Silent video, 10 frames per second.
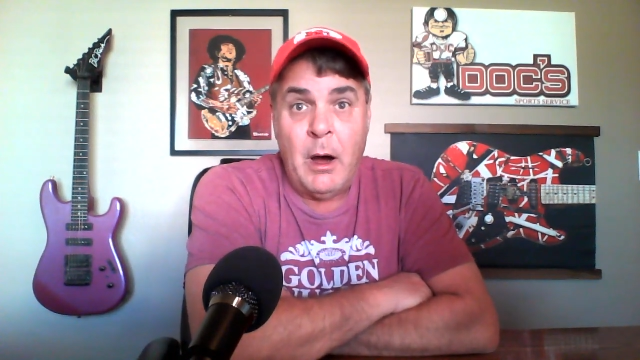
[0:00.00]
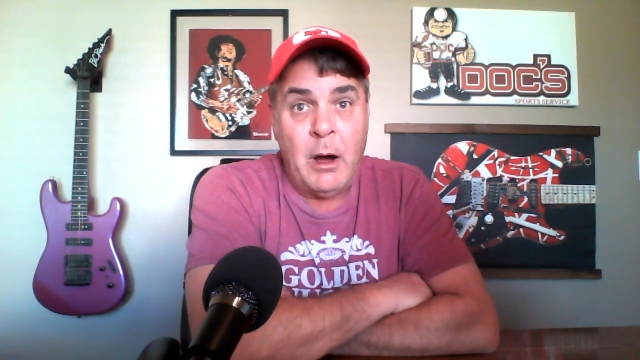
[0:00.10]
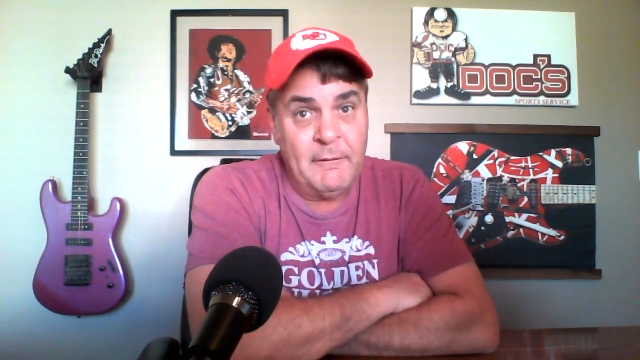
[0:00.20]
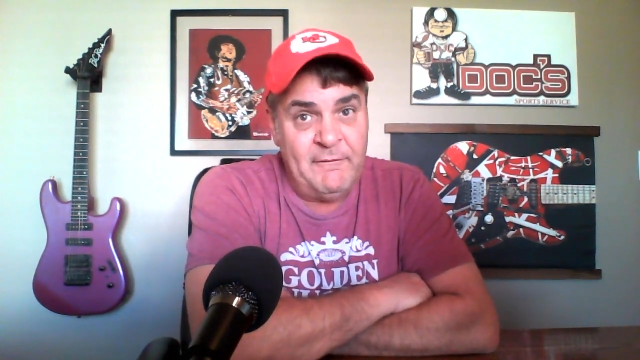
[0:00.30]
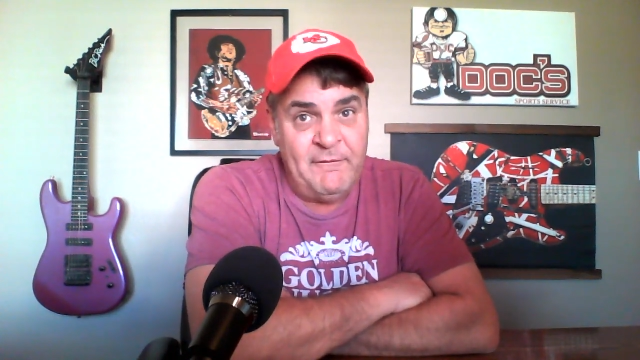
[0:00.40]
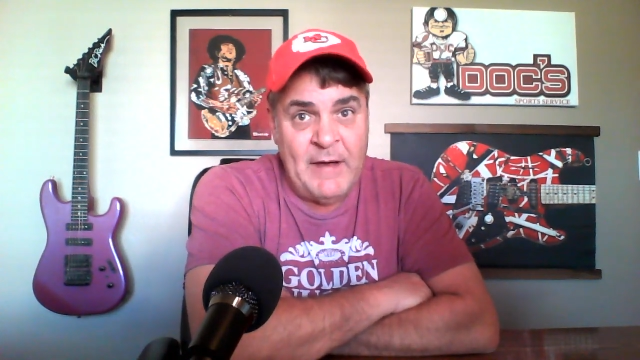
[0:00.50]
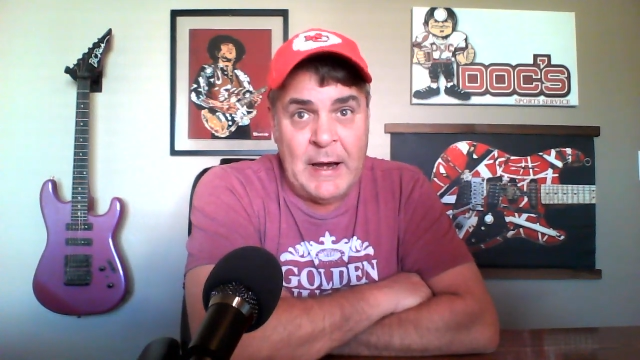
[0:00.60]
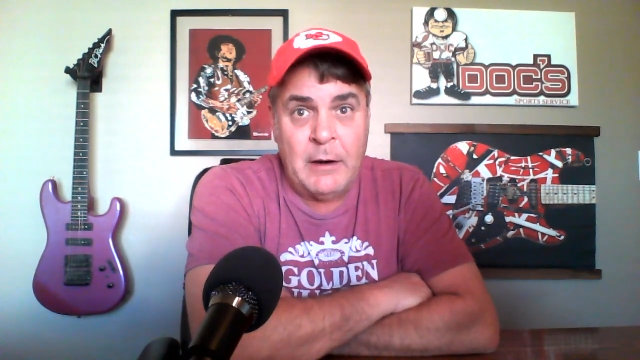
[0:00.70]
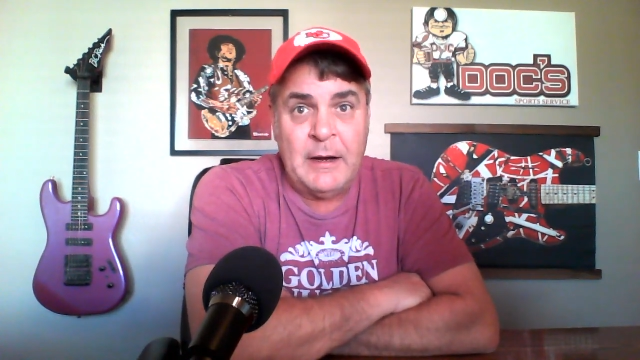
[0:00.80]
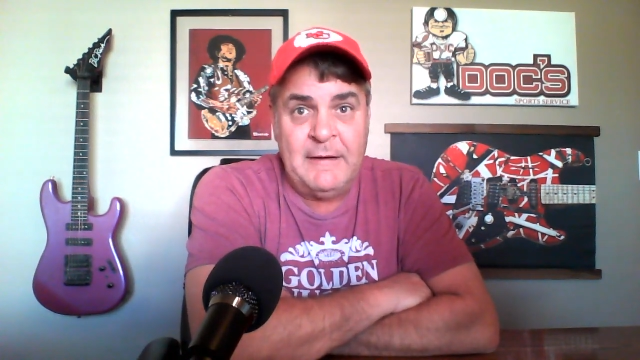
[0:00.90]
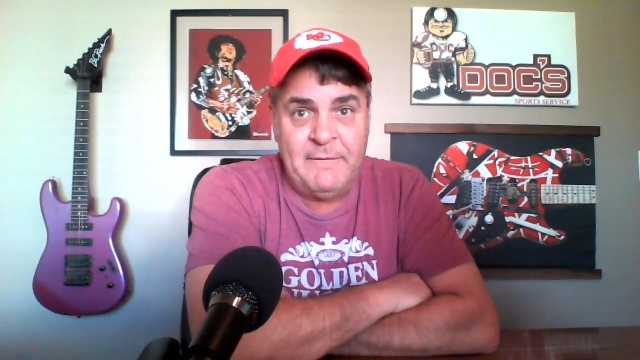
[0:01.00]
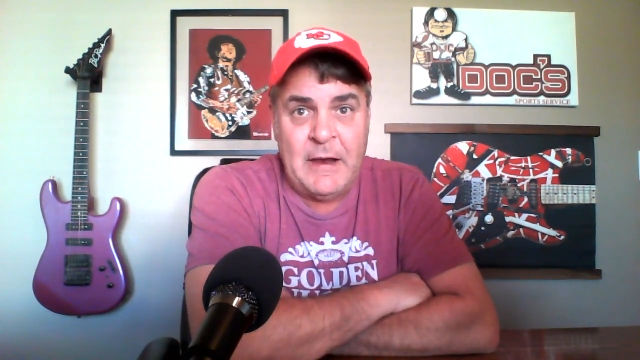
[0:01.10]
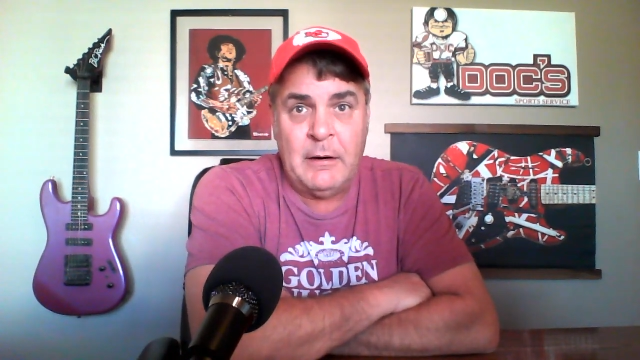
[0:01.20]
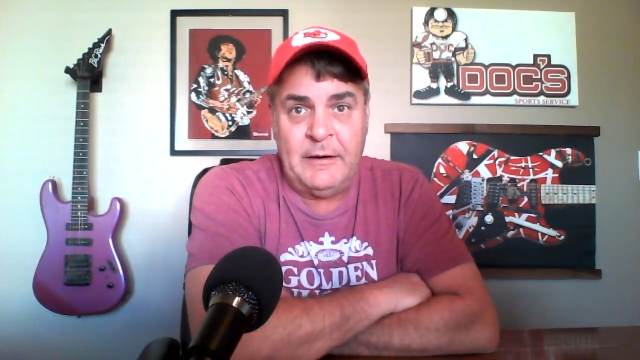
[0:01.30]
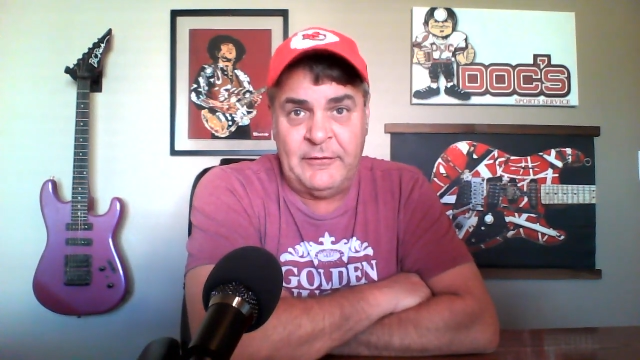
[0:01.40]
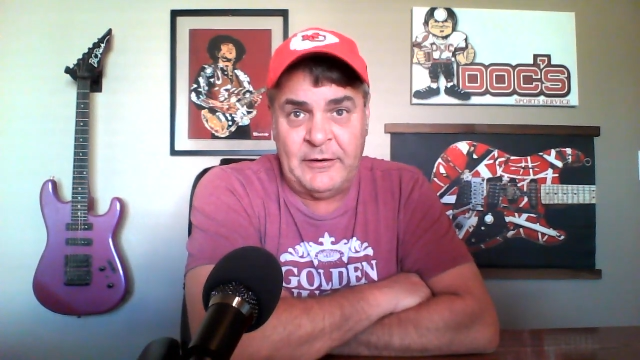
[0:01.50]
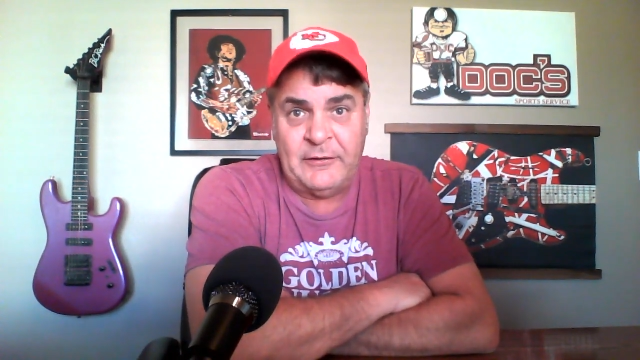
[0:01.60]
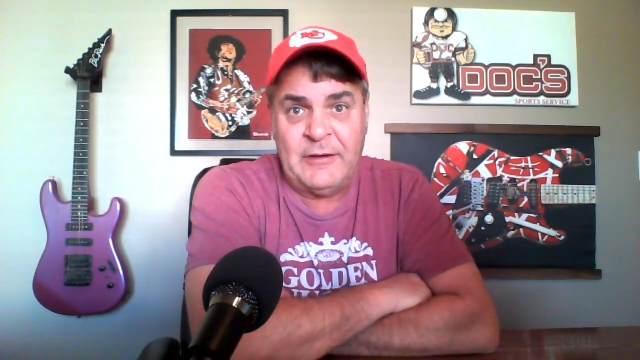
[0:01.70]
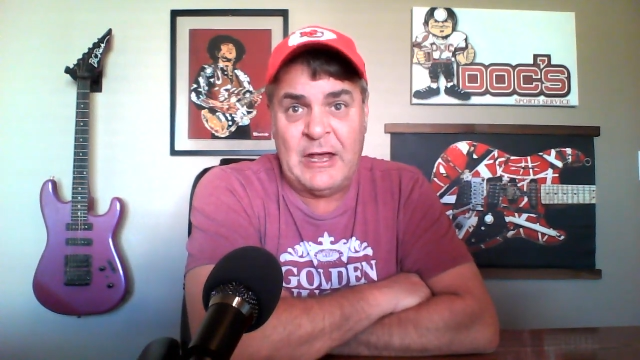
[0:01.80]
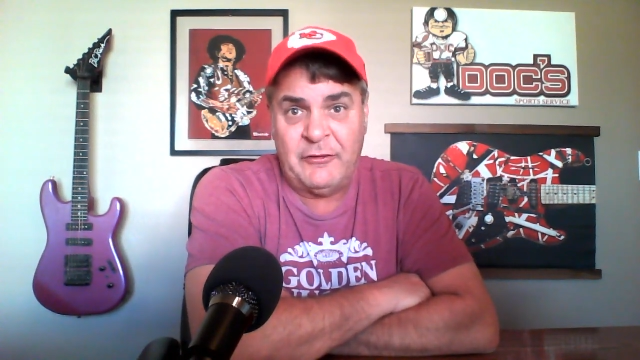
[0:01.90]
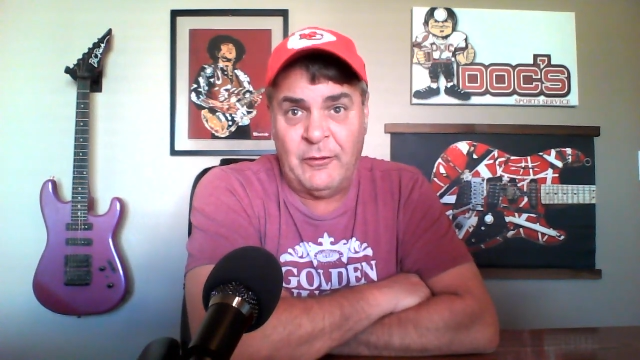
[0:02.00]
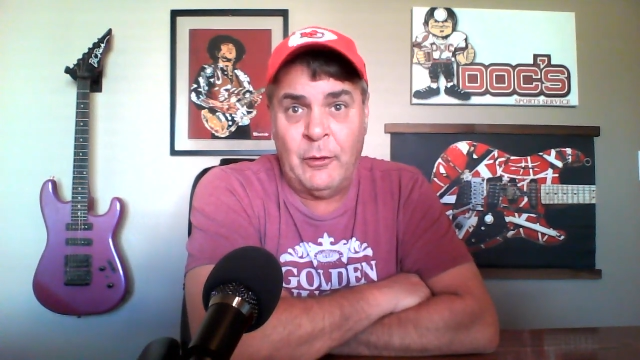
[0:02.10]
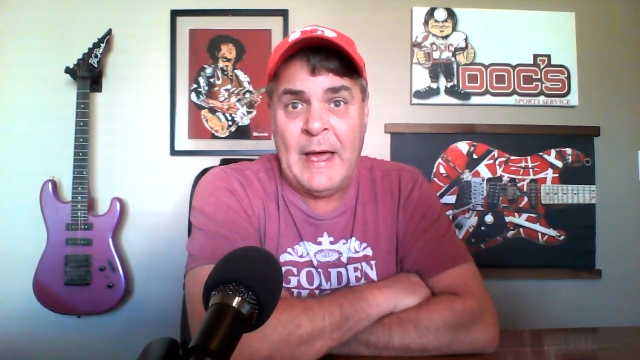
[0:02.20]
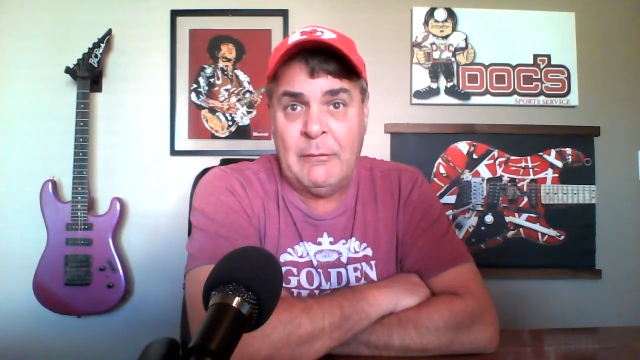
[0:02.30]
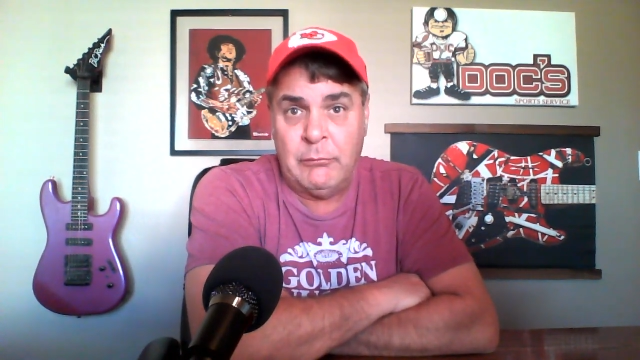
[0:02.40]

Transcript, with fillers: are very, very successful at